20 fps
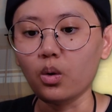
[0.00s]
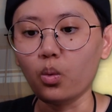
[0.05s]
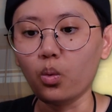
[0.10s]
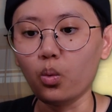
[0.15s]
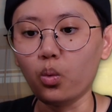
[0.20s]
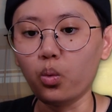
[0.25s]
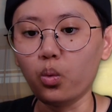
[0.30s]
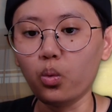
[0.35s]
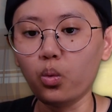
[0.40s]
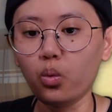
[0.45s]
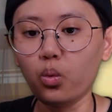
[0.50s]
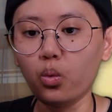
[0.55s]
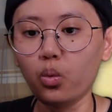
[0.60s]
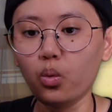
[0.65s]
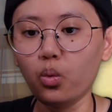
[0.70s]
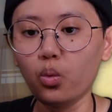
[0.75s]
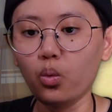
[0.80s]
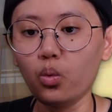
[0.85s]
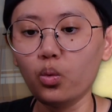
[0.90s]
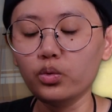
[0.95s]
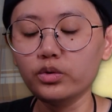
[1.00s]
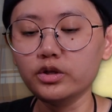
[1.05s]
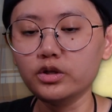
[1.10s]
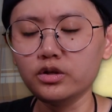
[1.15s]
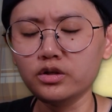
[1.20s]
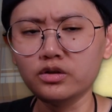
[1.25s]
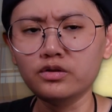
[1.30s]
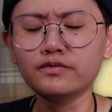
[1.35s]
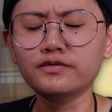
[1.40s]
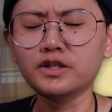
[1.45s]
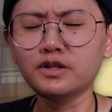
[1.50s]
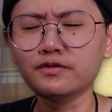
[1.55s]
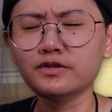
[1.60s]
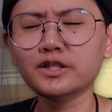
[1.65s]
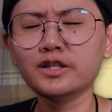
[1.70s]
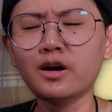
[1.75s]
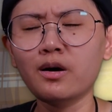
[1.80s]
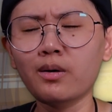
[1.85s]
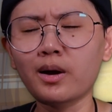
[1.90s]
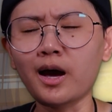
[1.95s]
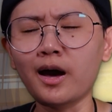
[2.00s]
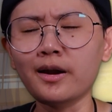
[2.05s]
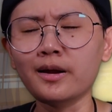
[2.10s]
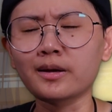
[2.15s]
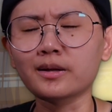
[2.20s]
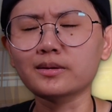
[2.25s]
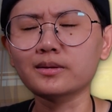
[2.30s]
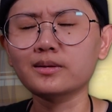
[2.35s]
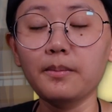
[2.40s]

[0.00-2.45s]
You've still got to